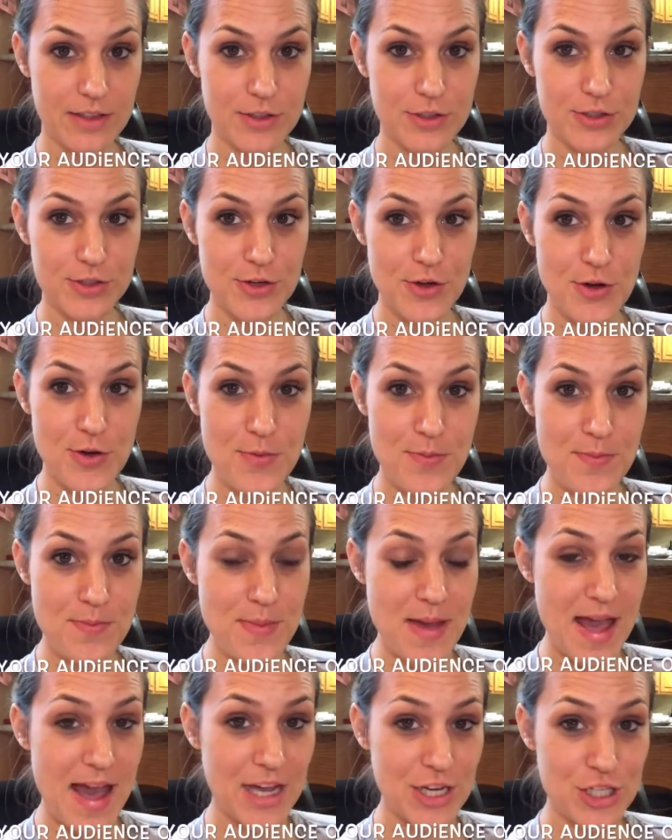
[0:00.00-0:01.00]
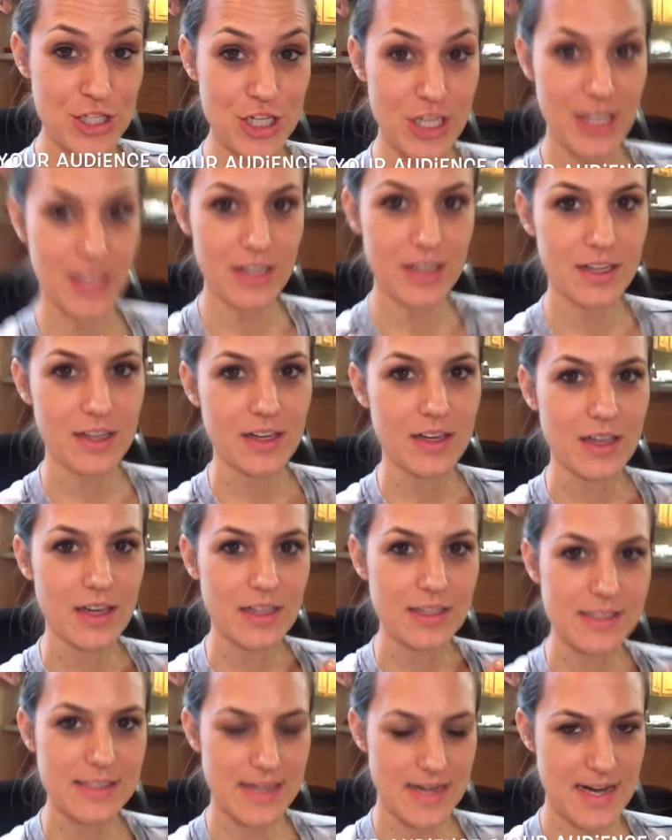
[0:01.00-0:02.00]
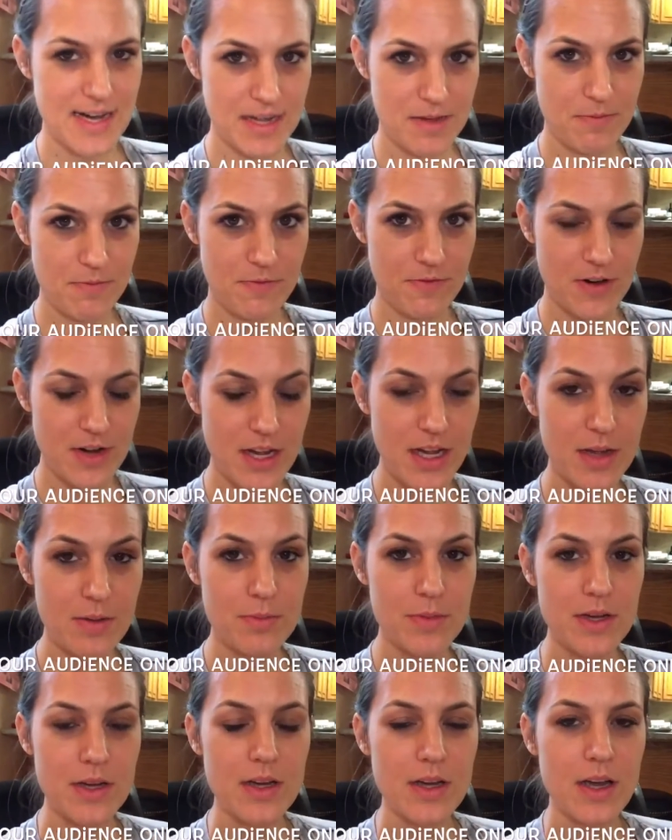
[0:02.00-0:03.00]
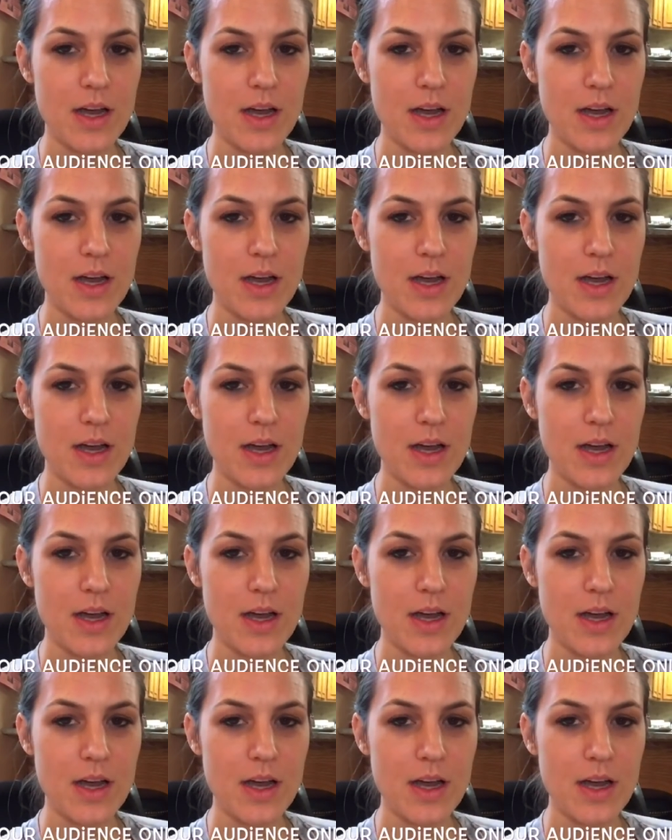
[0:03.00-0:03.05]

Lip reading: There's no magic time frame